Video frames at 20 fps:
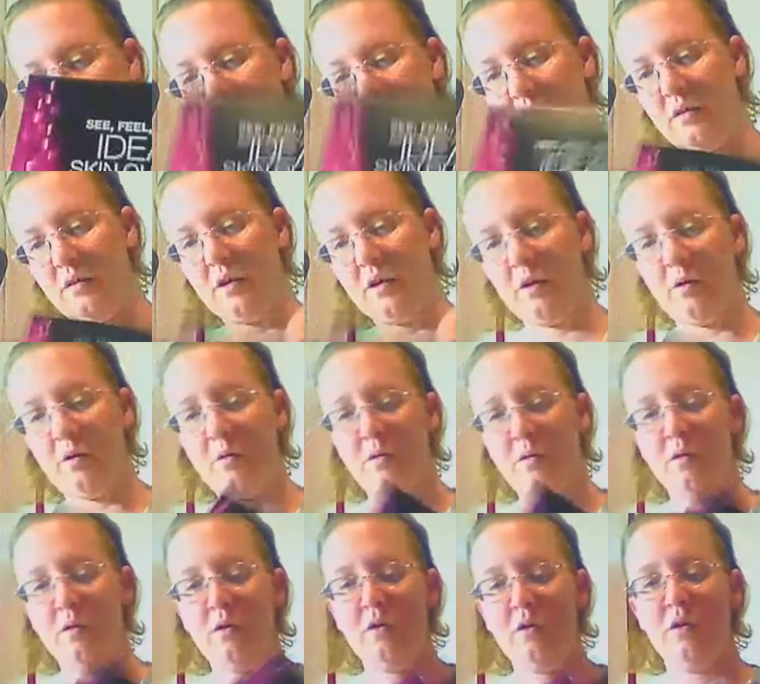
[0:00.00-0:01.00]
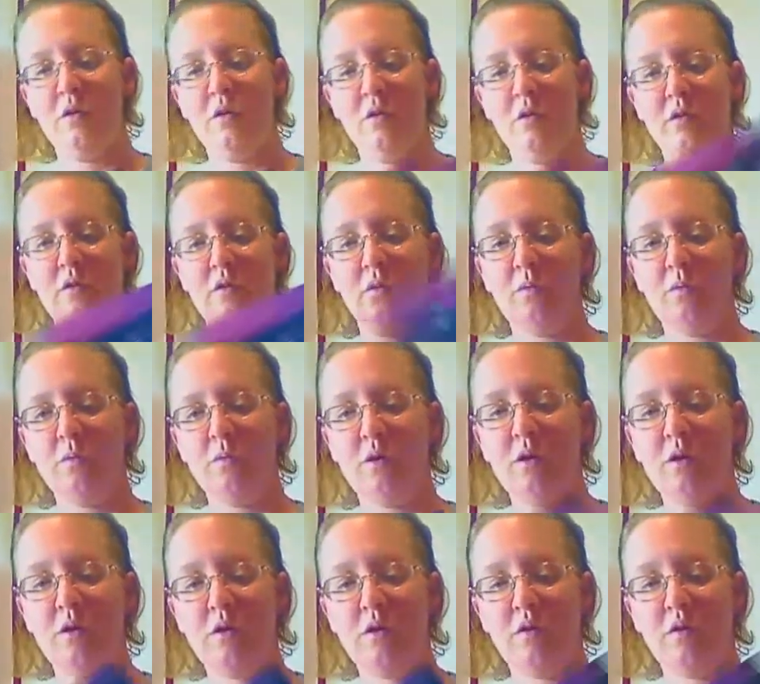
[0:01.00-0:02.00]
So
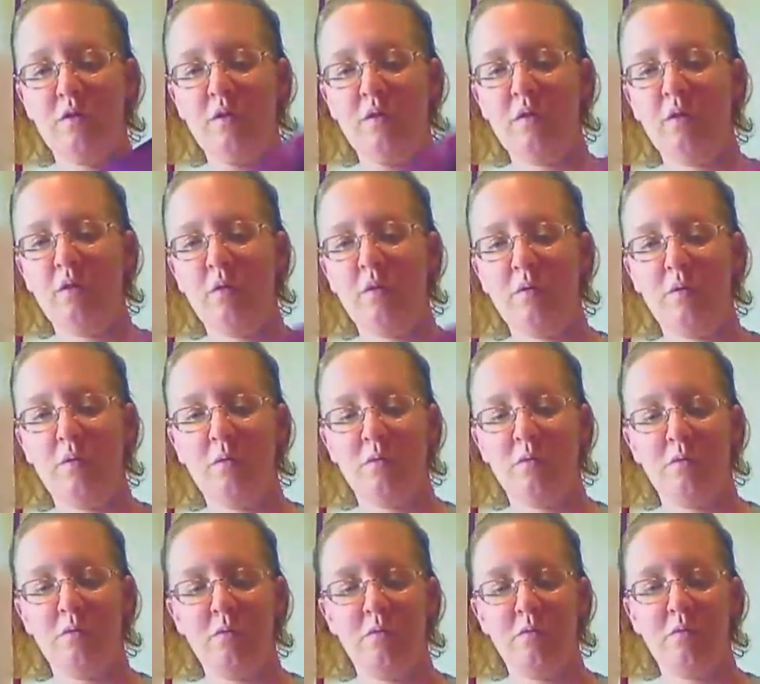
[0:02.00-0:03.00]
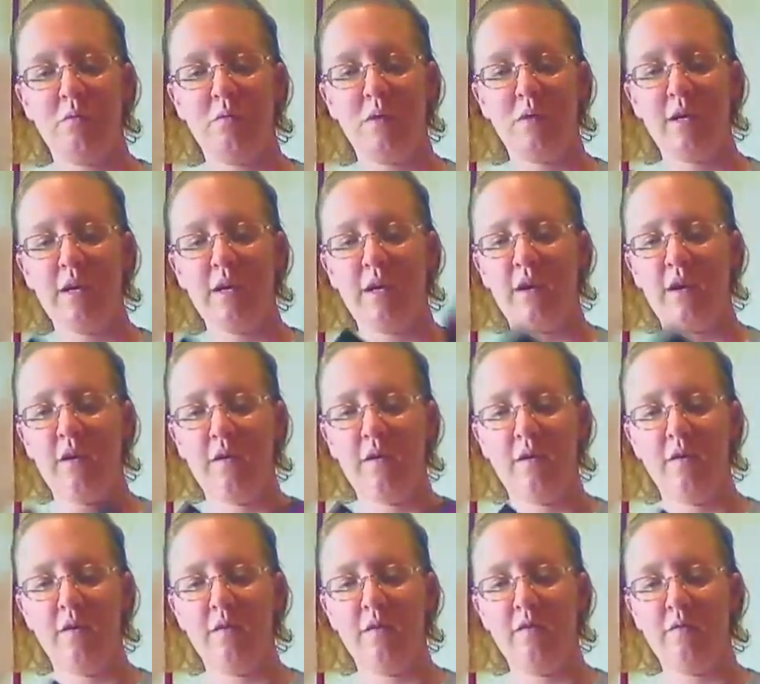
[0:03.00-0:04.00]
one, two, three,
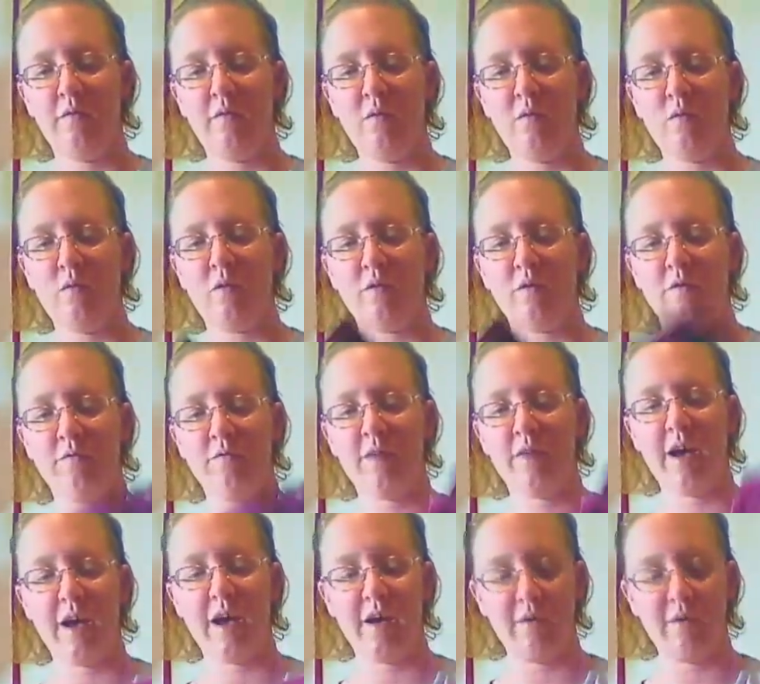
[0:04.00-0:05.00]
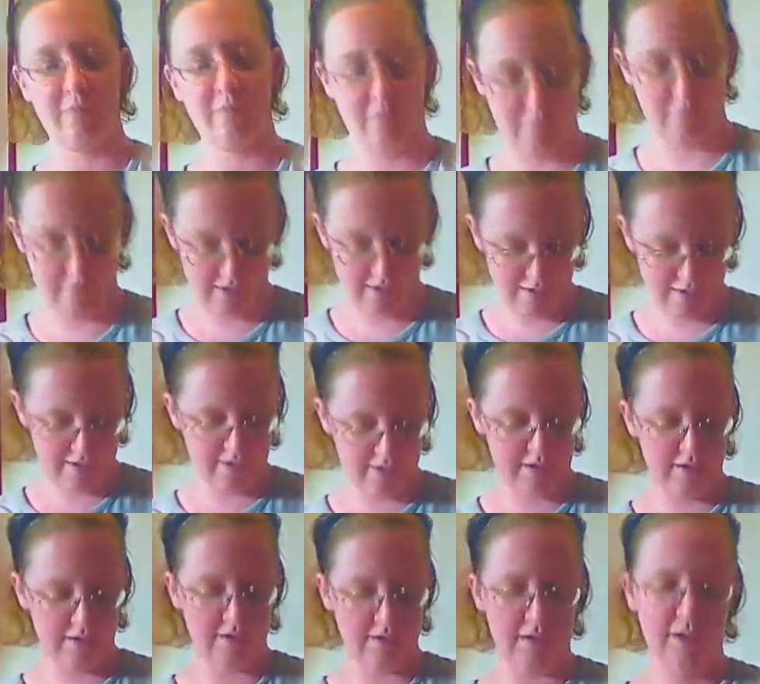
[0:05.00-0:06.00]
four, five.
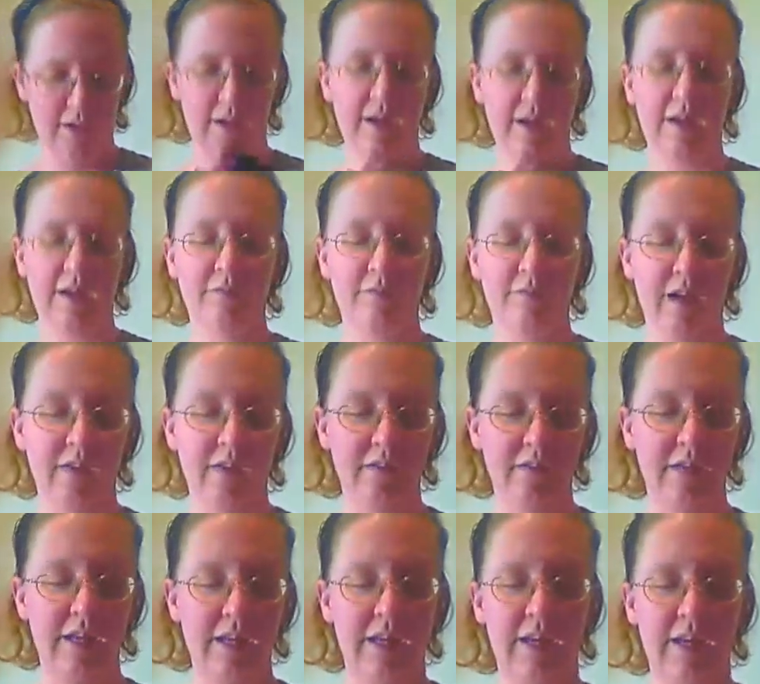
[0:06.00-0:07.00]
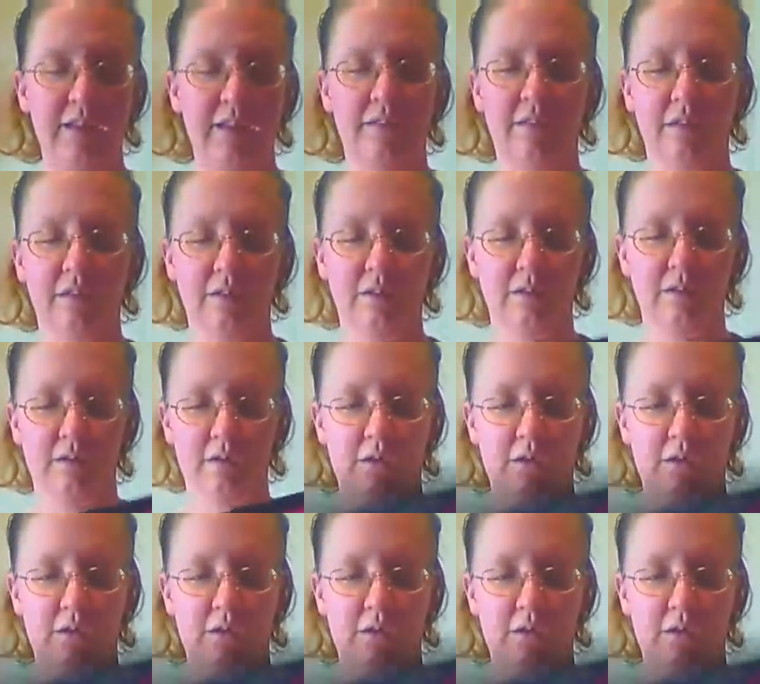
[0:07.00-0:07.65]
I got five of these.